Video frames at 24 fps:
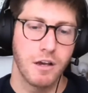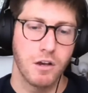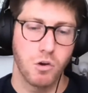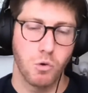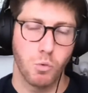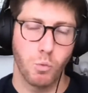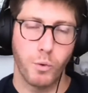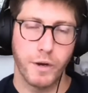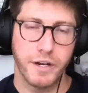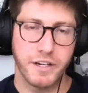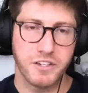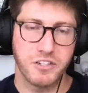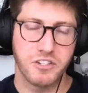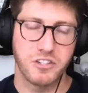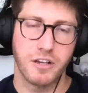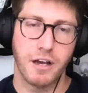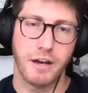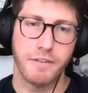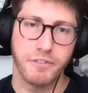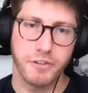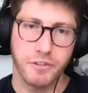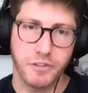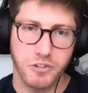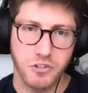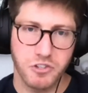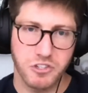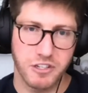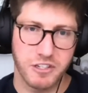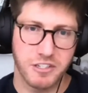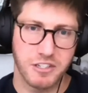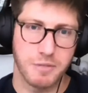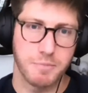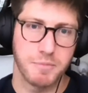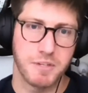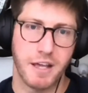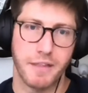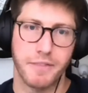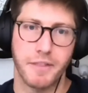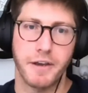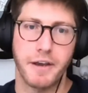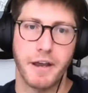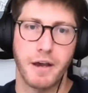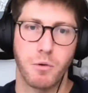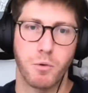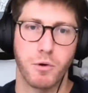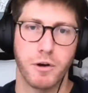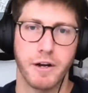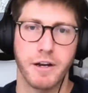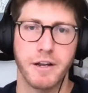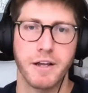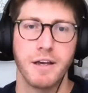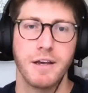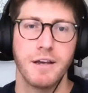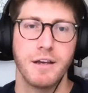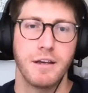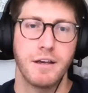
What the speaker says: we discover those systems on the network